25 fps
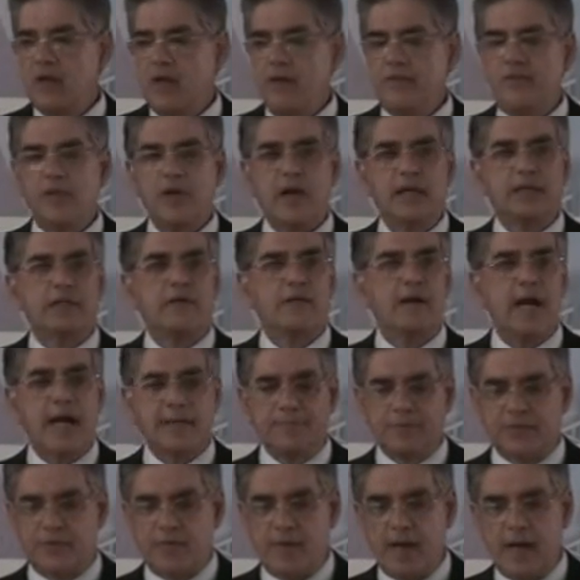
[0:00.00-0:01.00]
If you had the
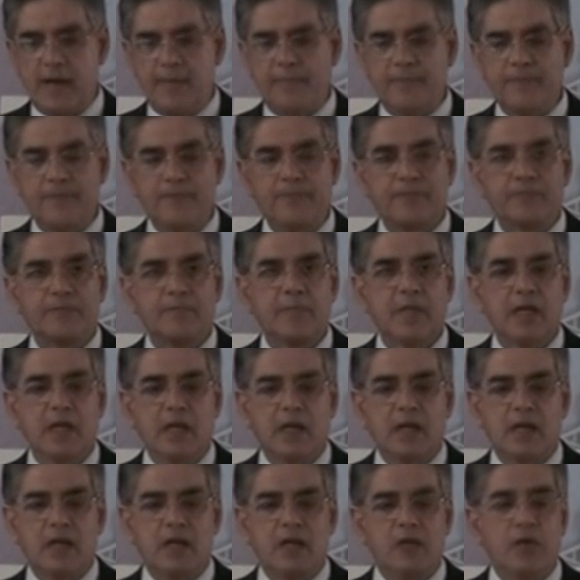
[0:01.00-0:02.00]
RAPSTRAP,
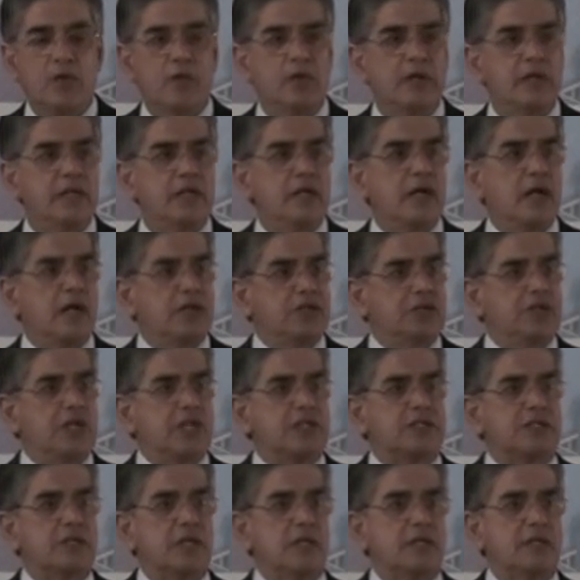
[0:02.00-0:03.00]
you can either
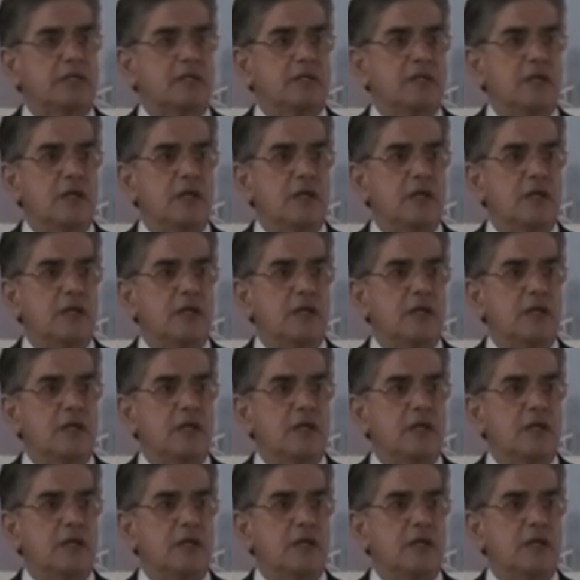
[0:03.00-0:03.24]
adjust it